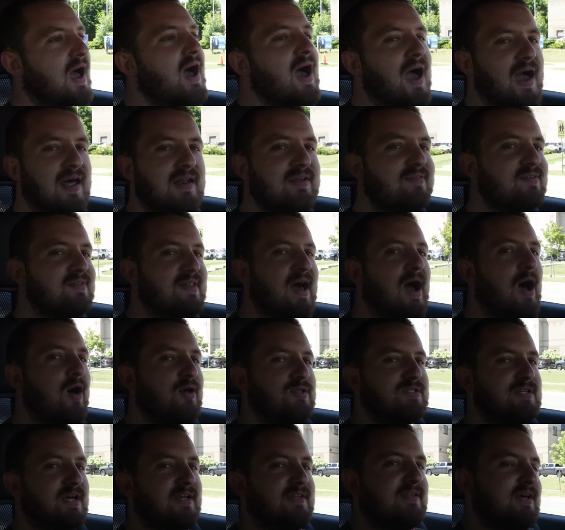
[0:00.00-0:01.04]
And even the
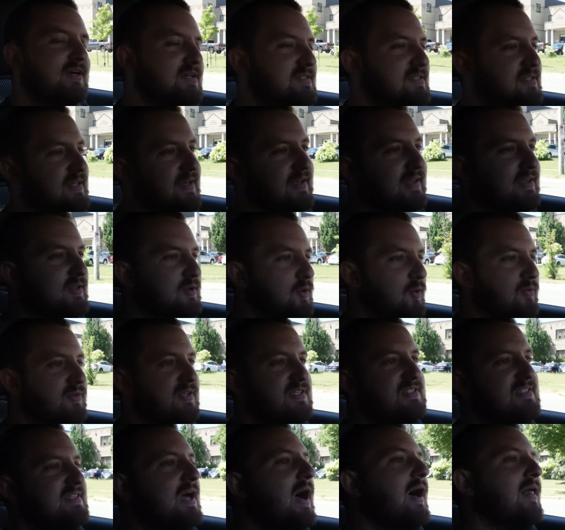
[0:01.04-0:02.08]
outside does, like, you know,
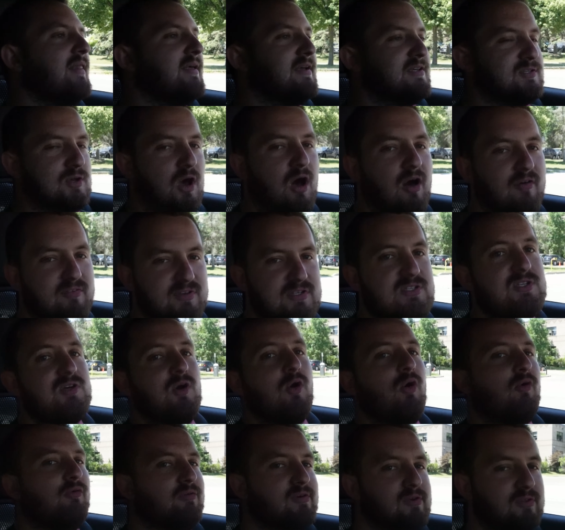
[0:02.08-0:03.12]
the styling is obviously
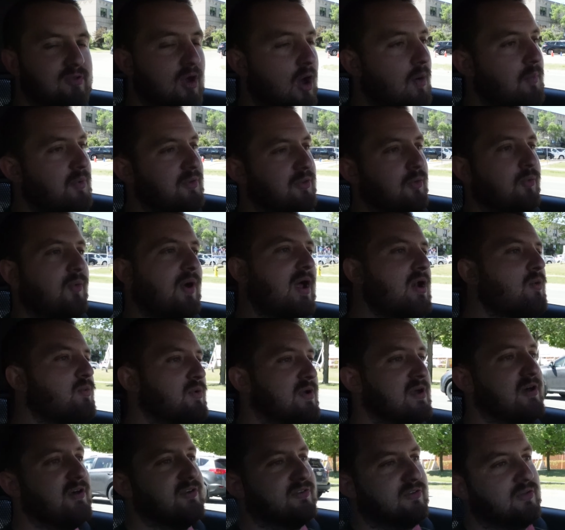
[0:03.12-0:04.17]
over the top with the red
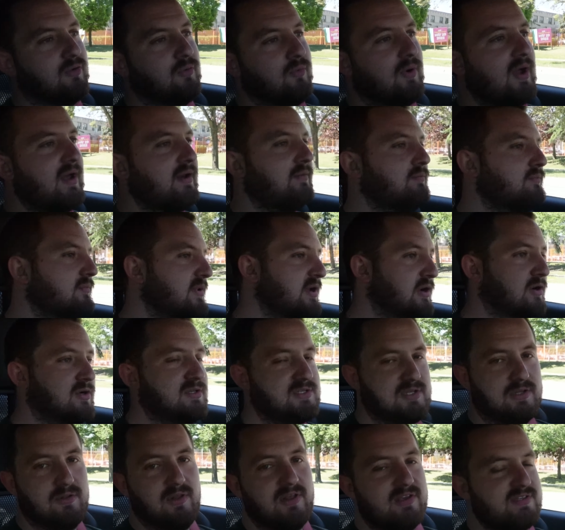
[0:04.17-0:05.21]
wheels and the red
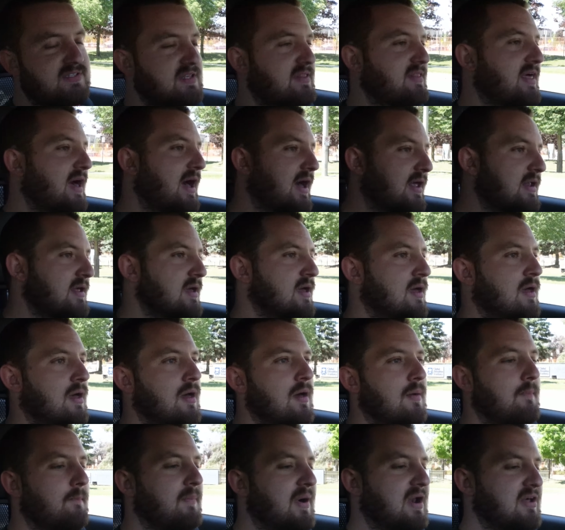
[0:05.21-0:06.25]
mirrors and this and that.
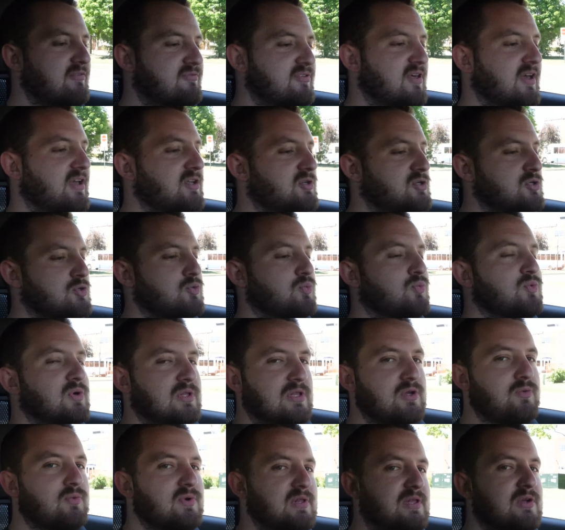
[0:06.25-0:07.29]
But I feel like it just
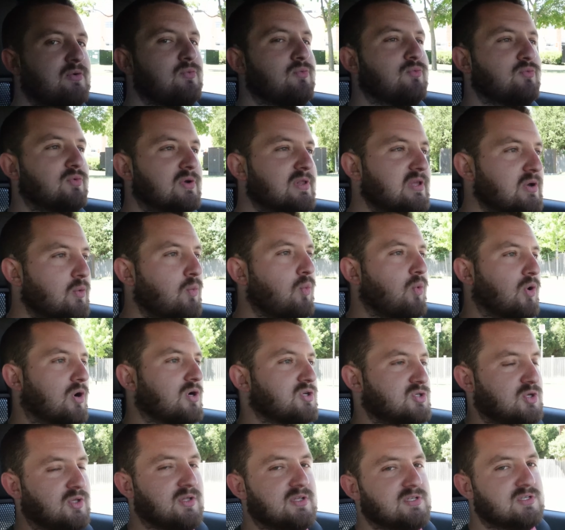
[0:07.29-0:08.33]
really, really, really
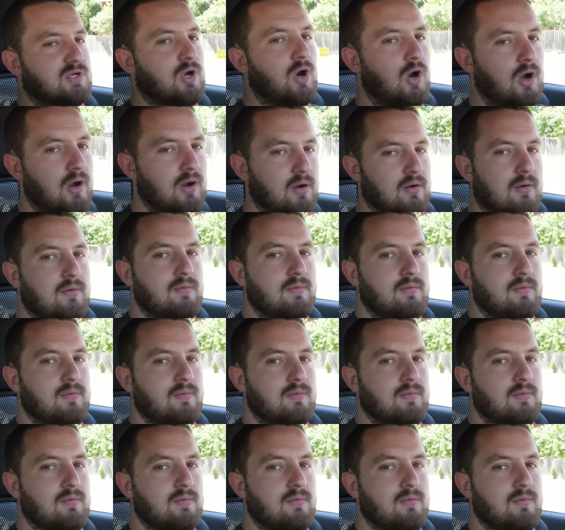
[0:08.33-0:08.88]
works on this car.